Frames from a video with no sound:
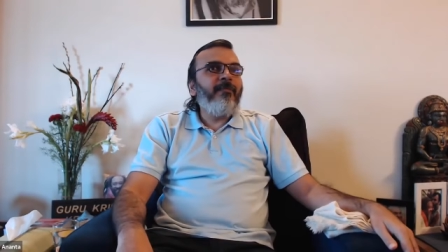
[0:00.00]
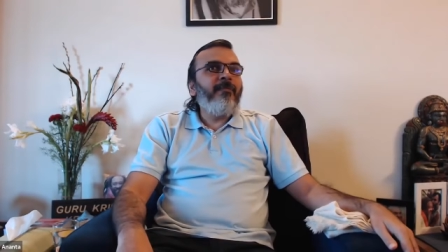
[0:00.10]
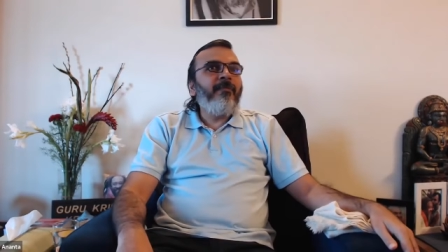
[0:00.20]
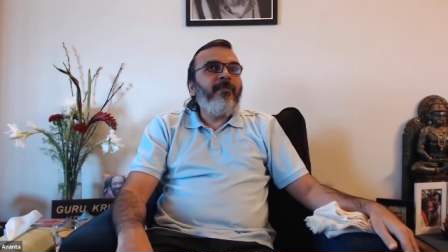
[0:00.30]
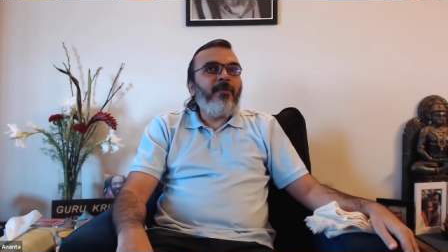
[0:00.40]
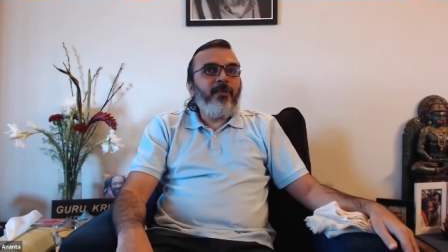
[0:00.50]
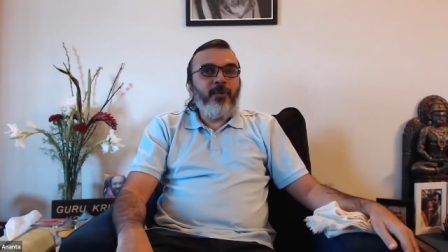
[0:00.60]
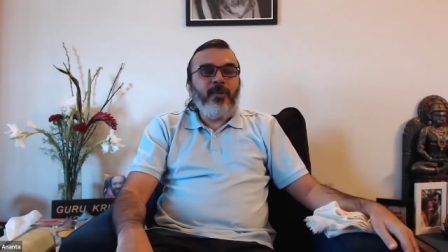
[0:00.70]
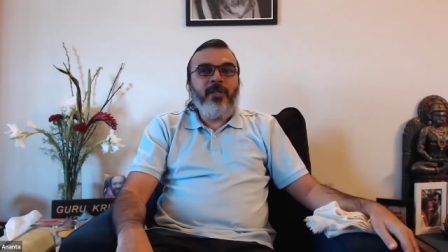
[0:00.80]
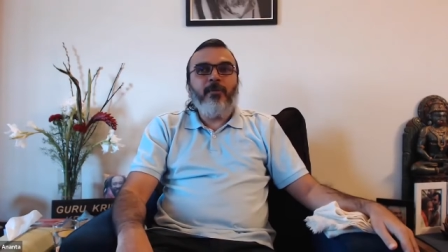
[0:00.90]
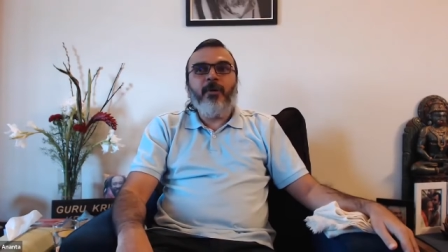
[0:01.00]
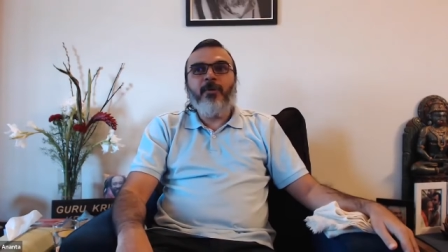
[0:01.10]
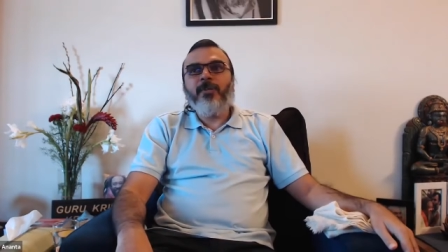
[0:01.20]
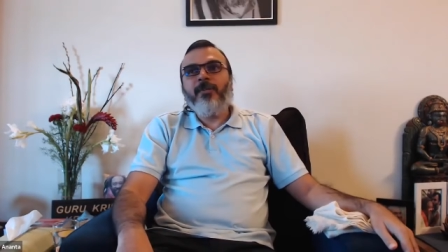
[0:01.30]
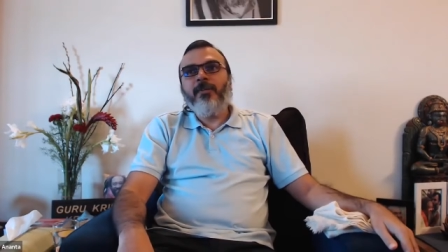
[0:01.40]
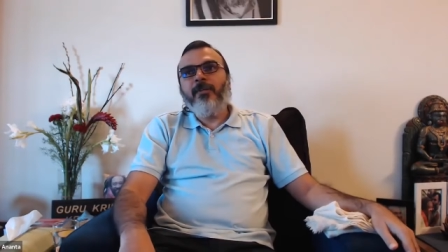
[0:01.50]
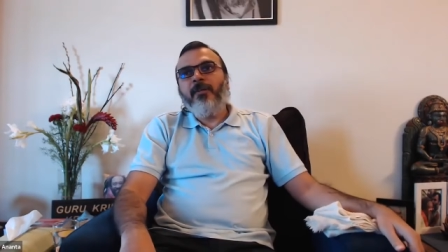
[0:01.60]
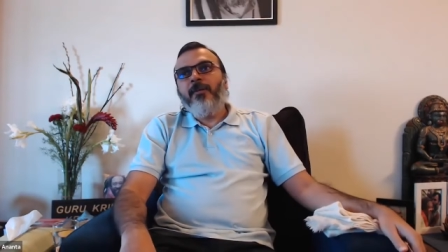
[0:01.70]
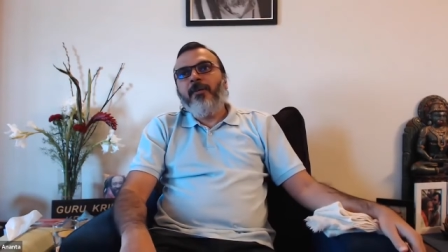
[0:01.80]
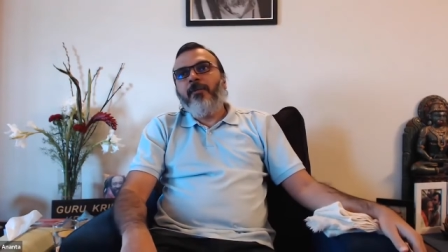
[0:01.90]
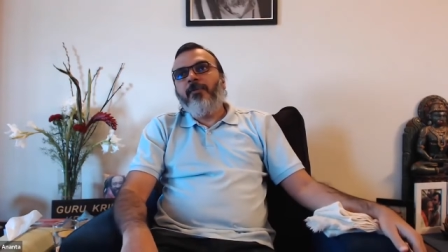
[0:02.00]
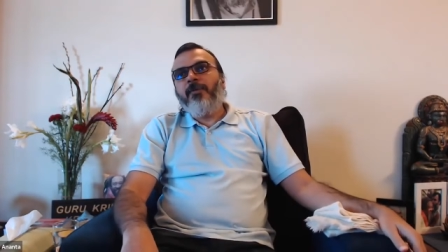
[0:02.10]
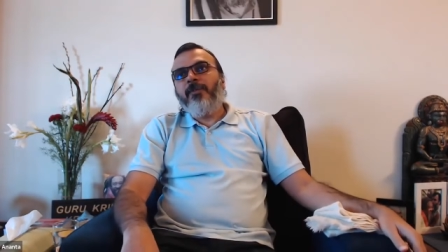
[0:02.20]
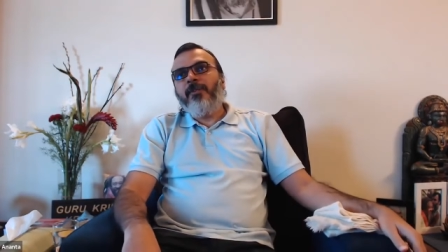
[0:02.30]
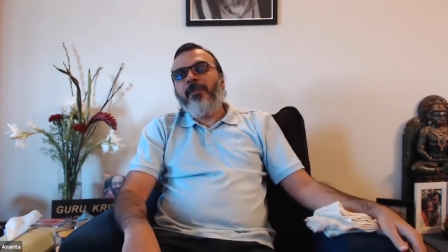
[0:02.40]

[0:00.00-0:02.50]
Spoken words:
You have to think about it. You see?